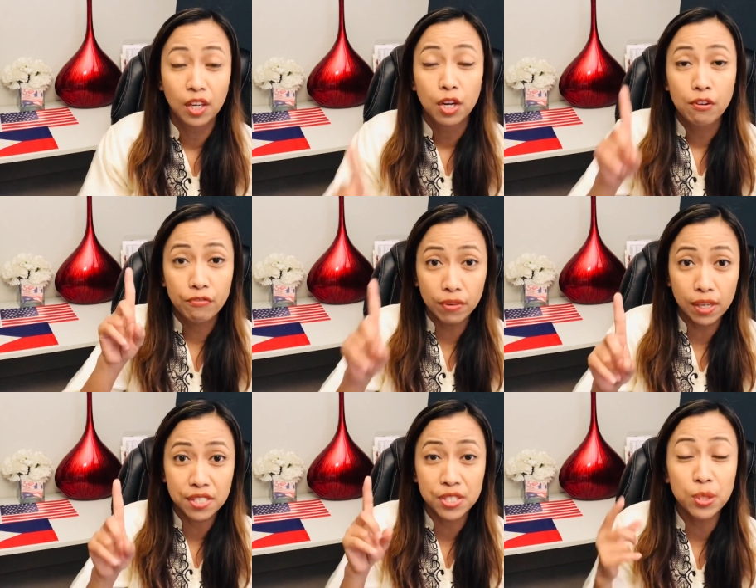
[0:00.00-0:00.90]

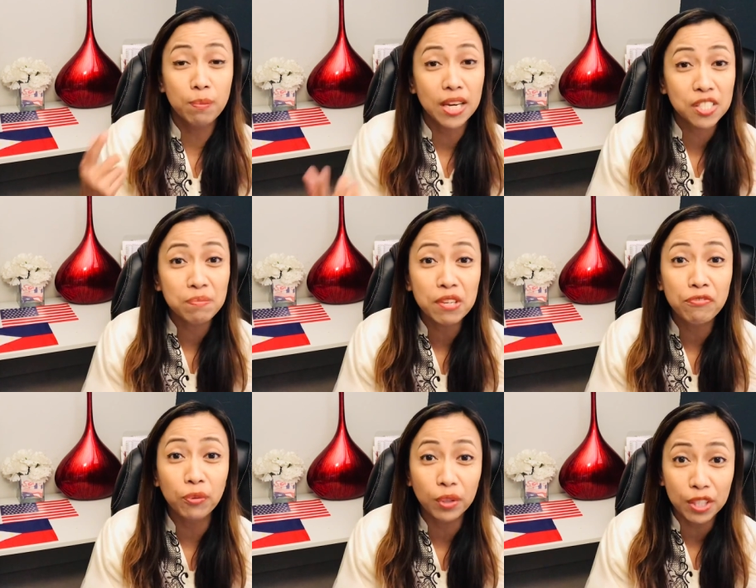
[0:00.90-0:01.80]
First, you must be
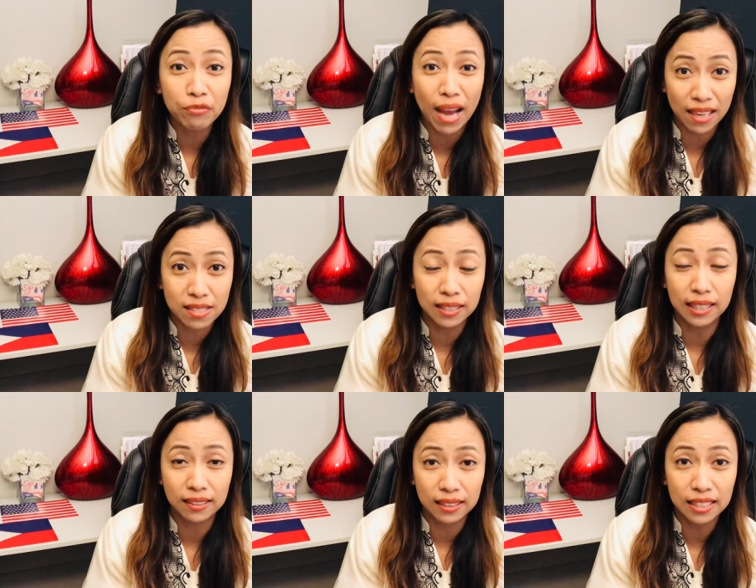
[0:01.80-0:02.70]
fully
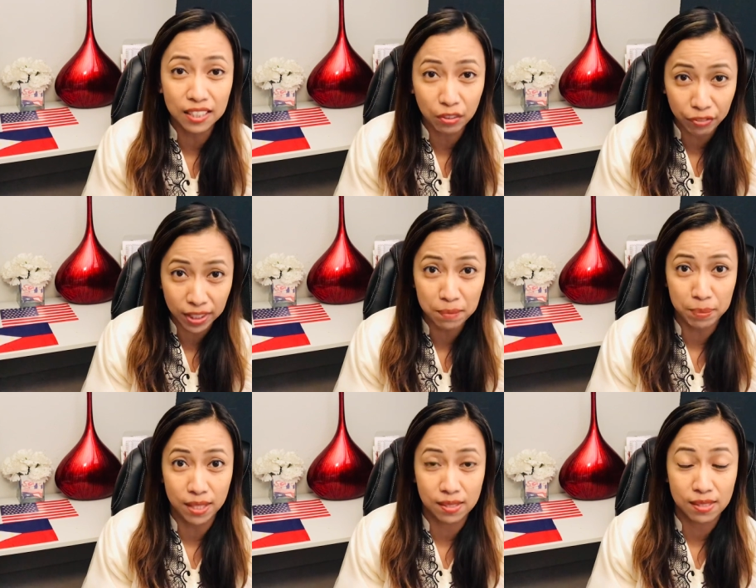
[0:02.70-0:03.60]
vaccinated in the
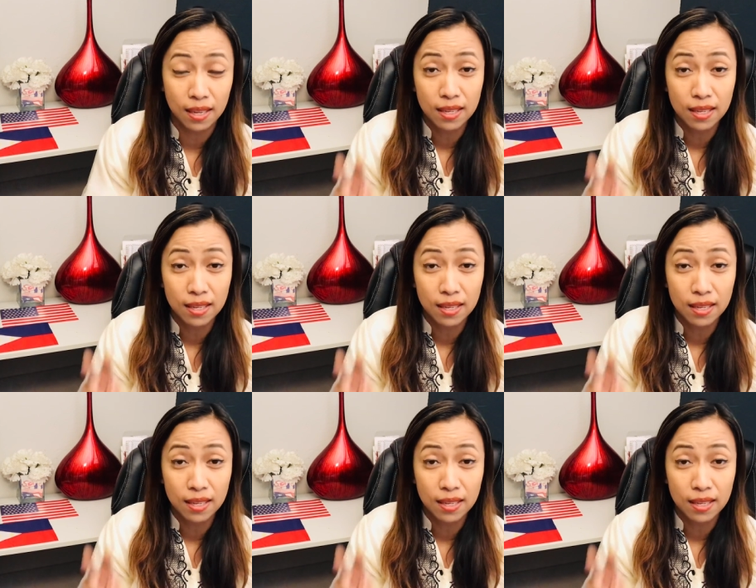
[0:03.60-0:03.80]
Philippines.